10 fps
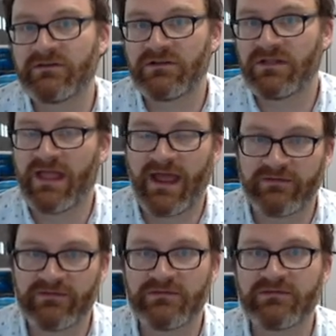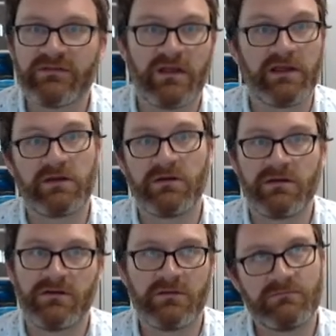classes, like
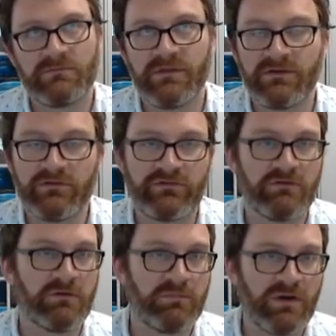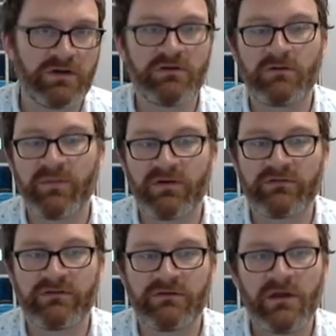the notion of a book or a
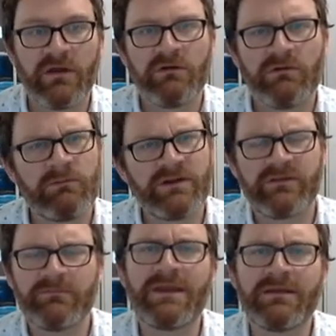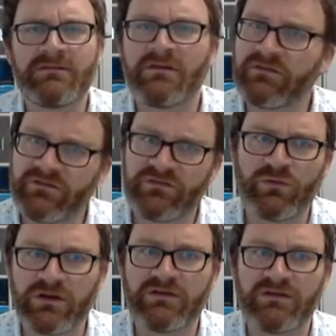person, well, what does it mean to
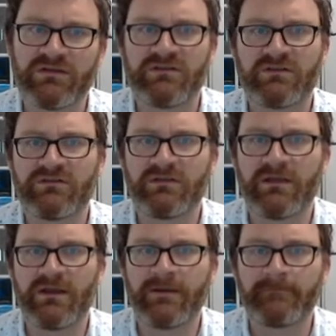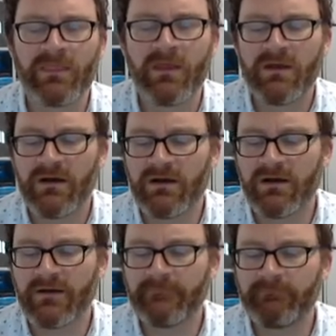sort such a thing?
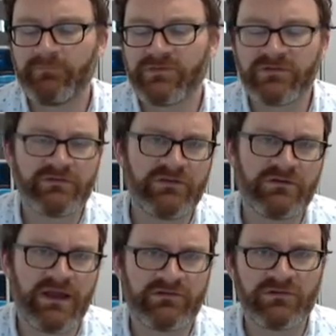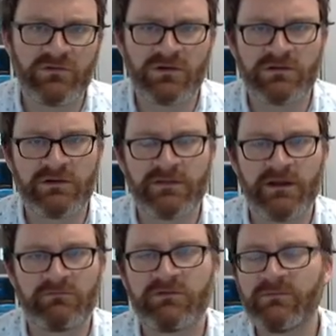Um, so there's no natural ordering
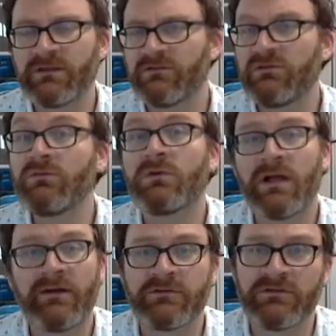there, which means you will have to